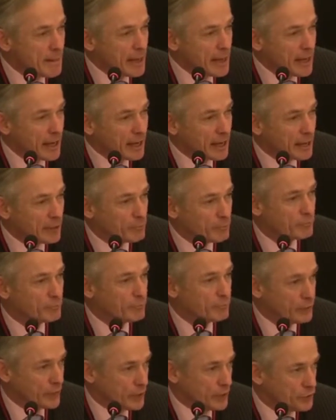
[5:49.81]

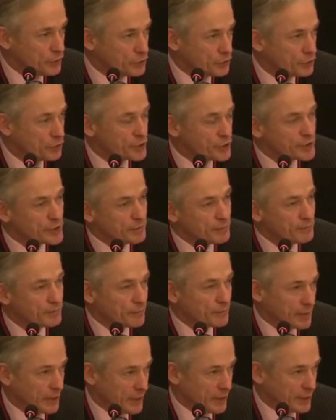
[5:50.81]
in tourism,
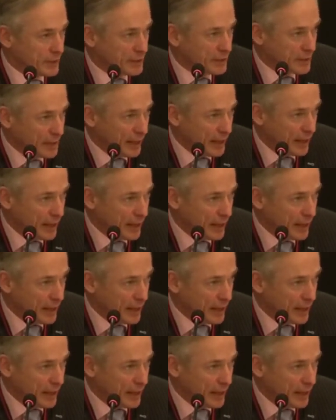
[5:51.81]
in